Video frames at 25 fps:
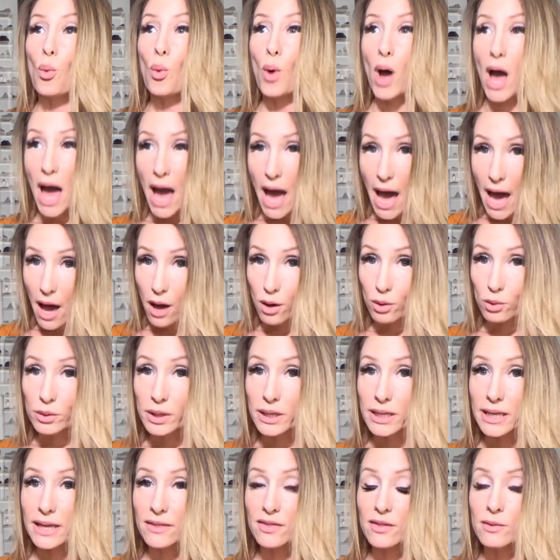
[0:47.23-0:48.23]
how
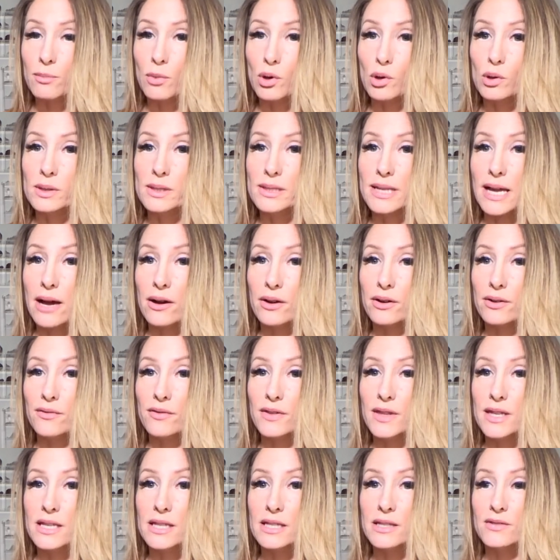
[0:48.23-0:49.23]
to get the most out of
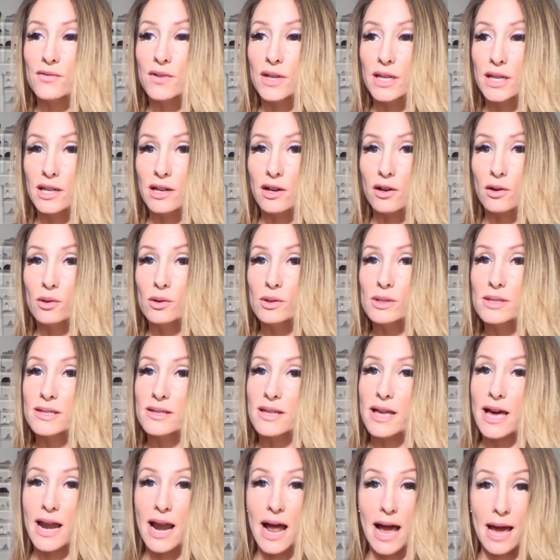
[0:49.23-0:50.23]
these videos
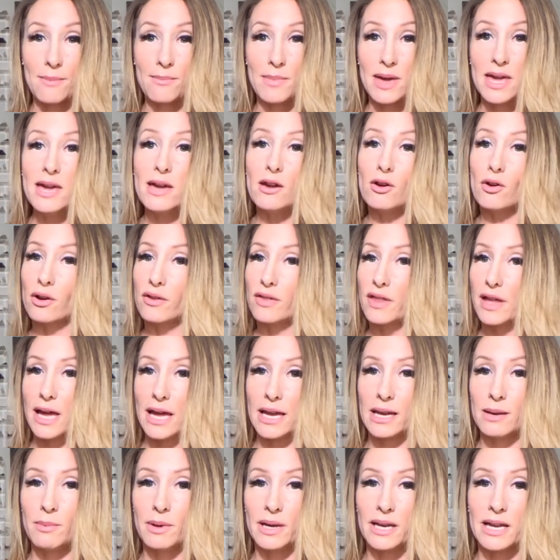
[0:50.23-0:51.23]
that I make or that
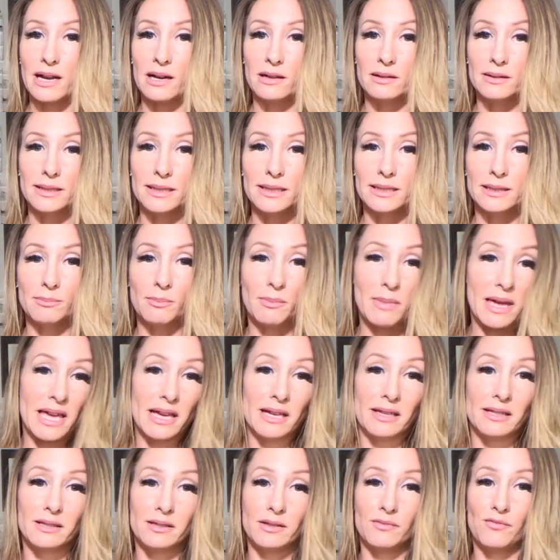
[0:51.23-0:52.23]
anybody else
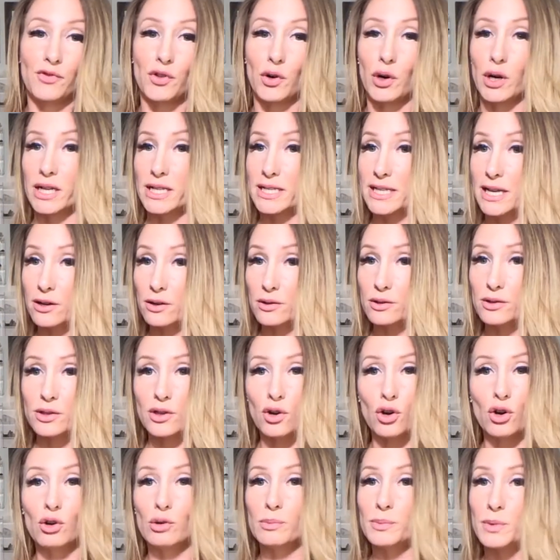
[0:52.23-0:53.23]
makes for tarot
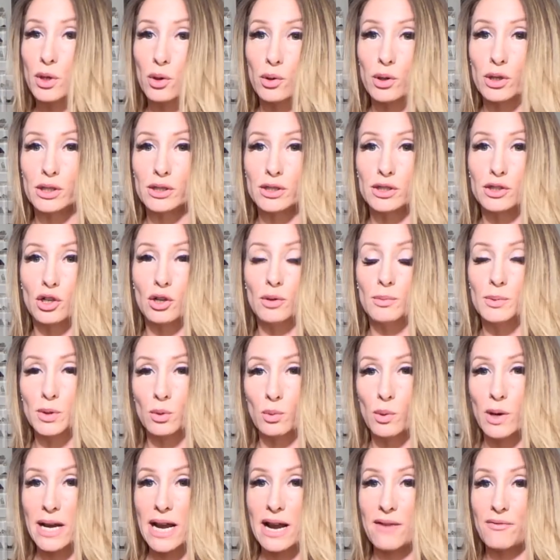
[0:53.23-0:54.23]
scopes, horoscopes,
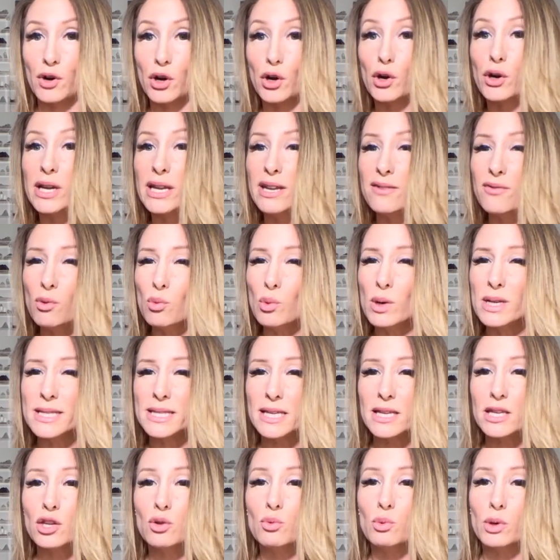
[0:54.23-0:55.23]
whatever, or even ones
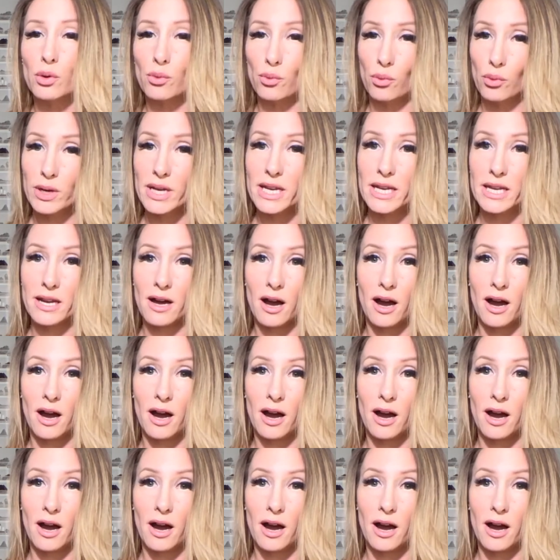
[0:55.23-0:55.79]
that you would read